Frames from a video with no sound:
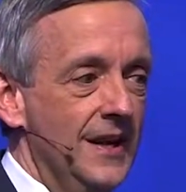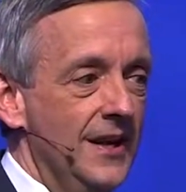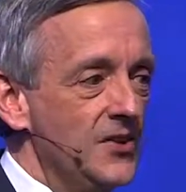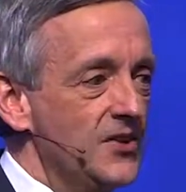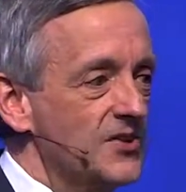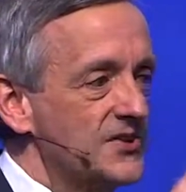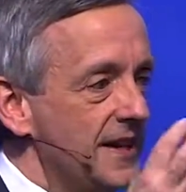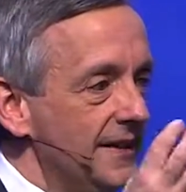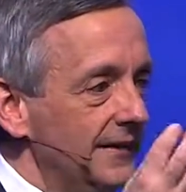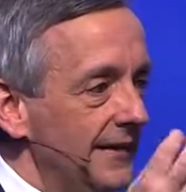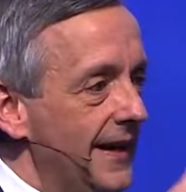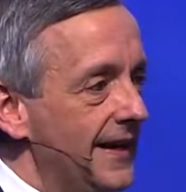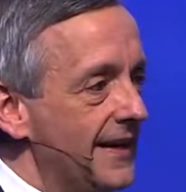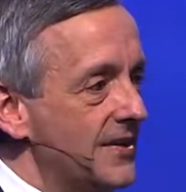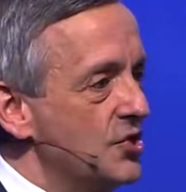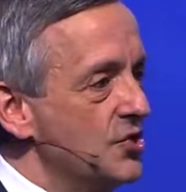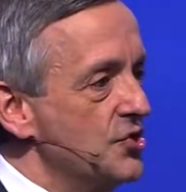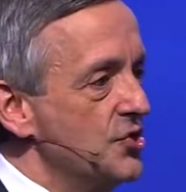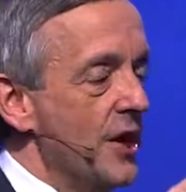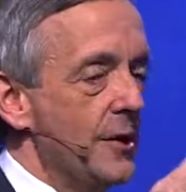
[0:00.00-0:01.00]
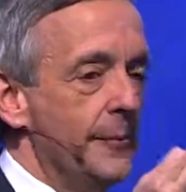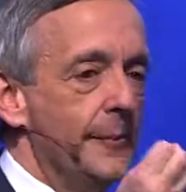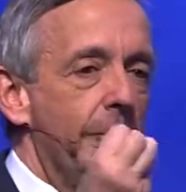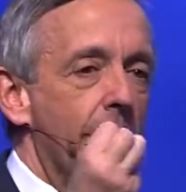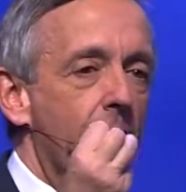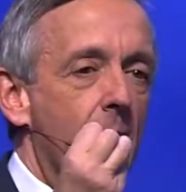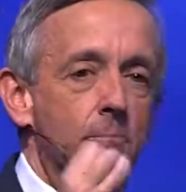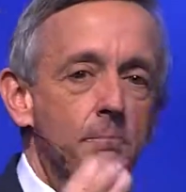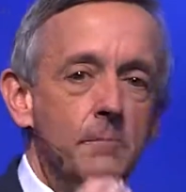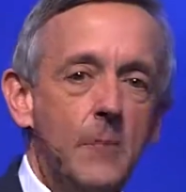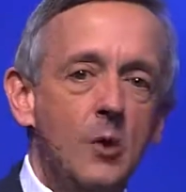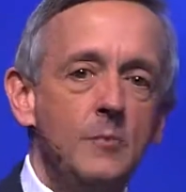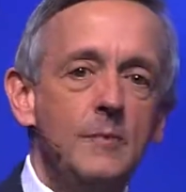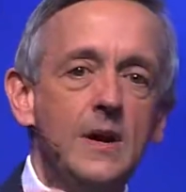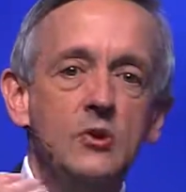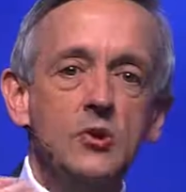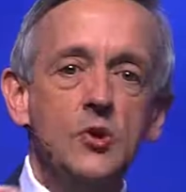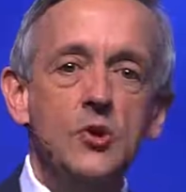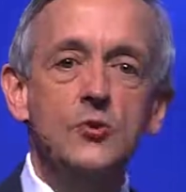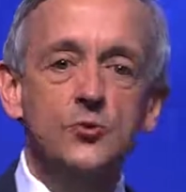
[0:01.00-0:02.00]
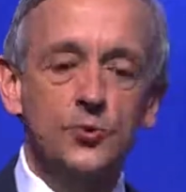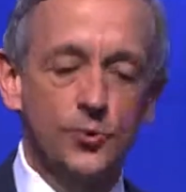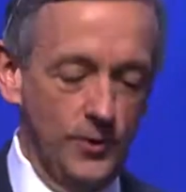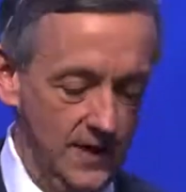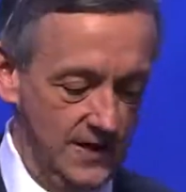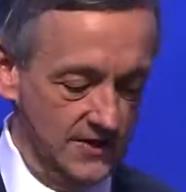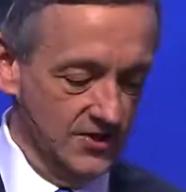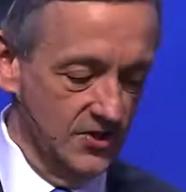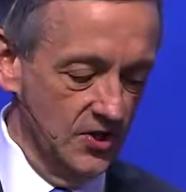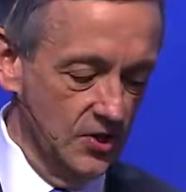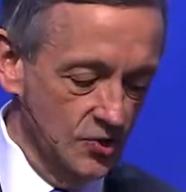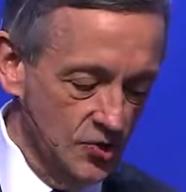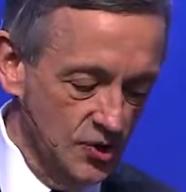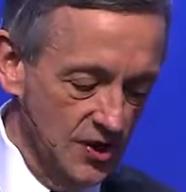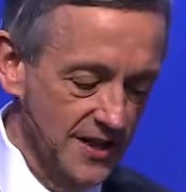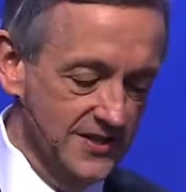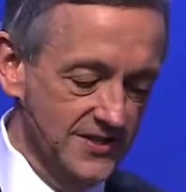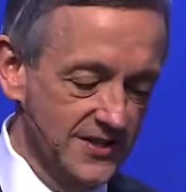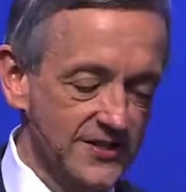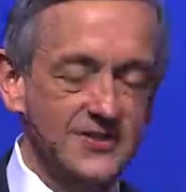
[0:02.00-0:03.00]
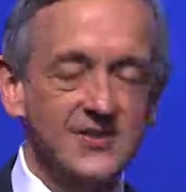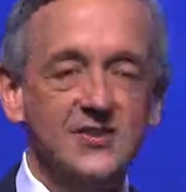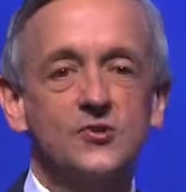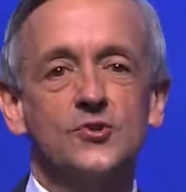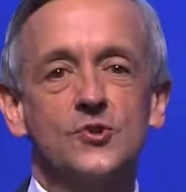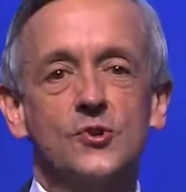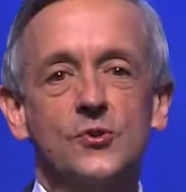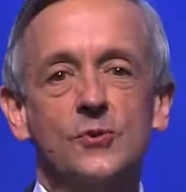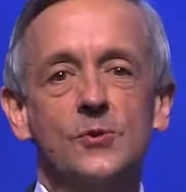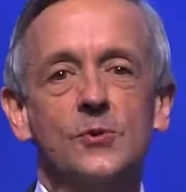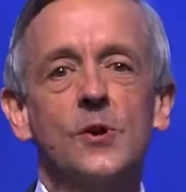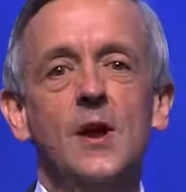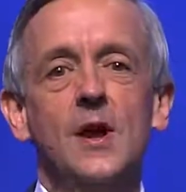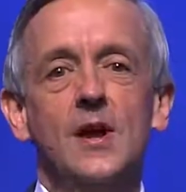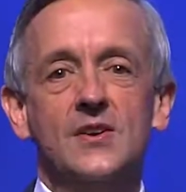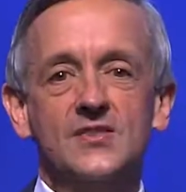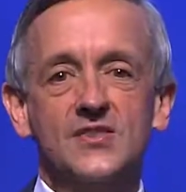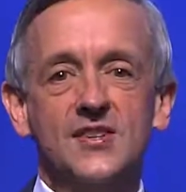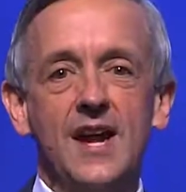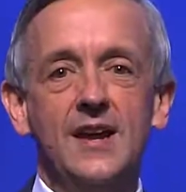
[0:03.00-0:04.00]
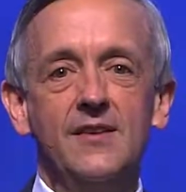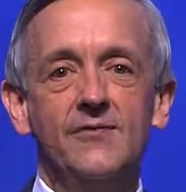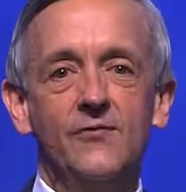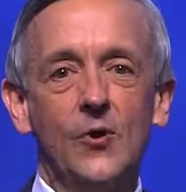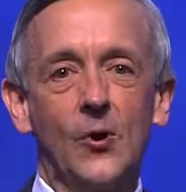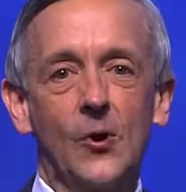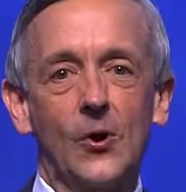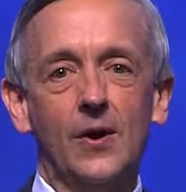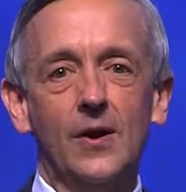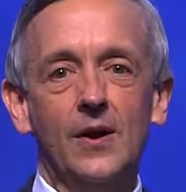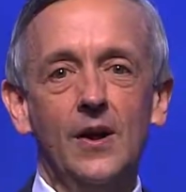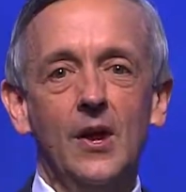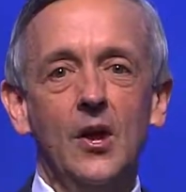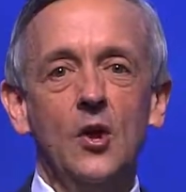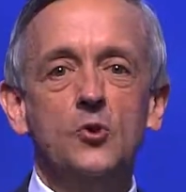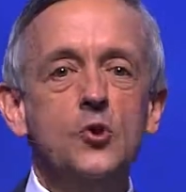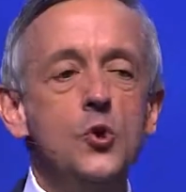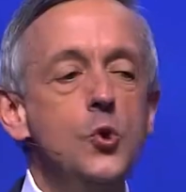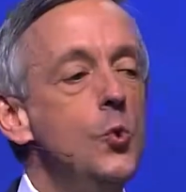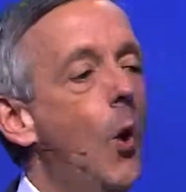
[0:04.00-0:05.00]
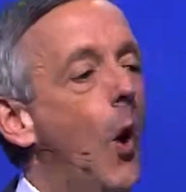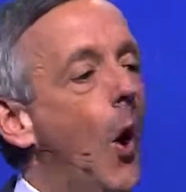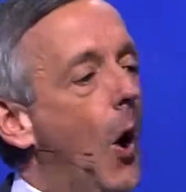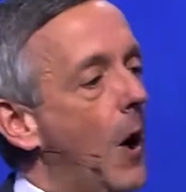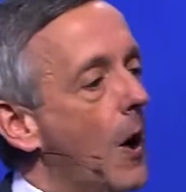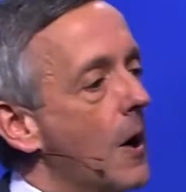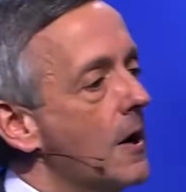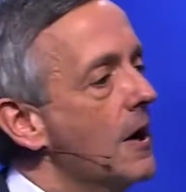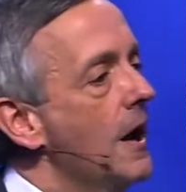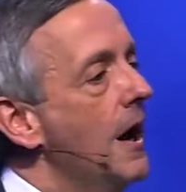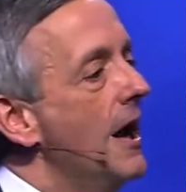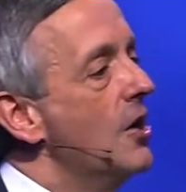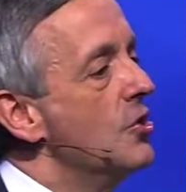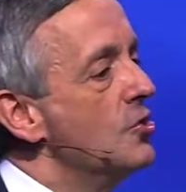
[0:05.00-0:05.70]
You see, ladies and gentlemen, the moment you trust in Jesus as your Savior, you are